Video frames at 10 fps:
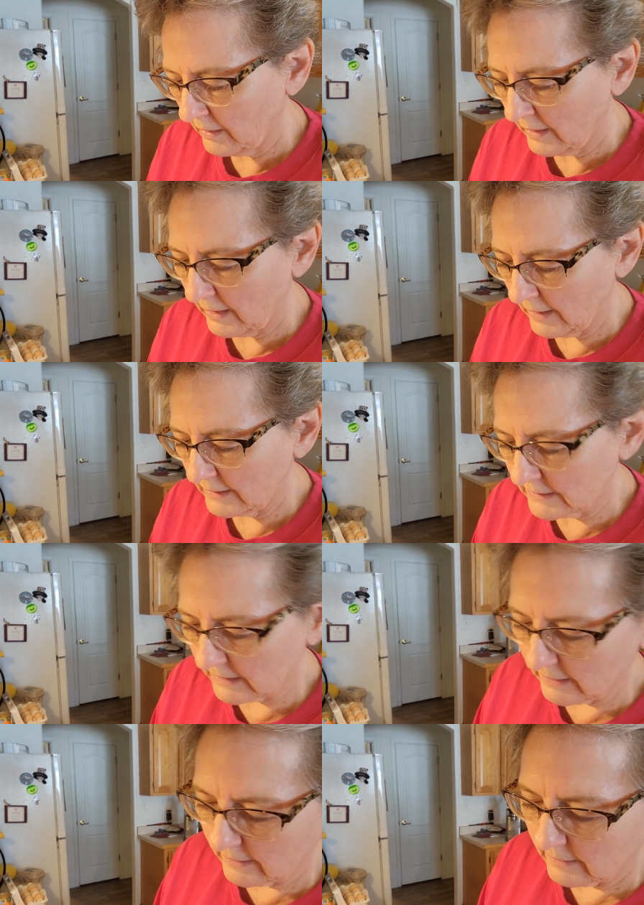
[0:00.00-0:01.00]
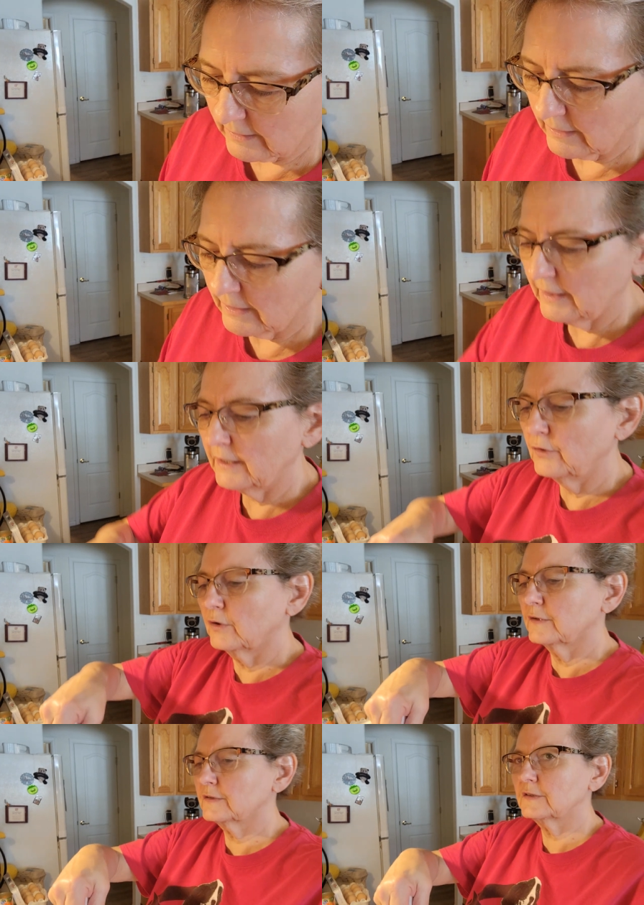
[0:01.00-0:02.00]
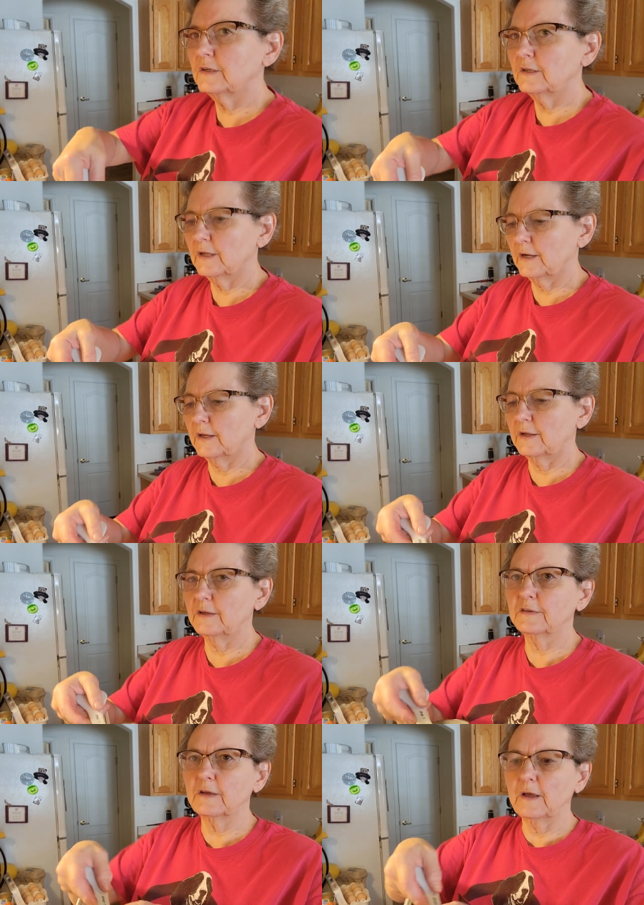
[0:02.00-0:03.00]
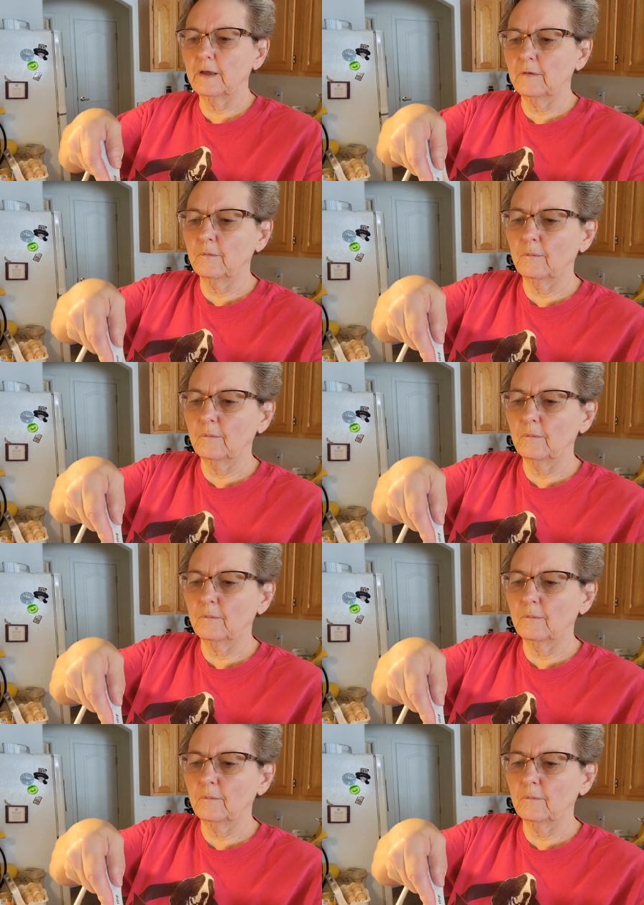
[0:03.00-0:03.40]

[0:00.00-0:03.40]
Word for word: and uh, you can see that it is a,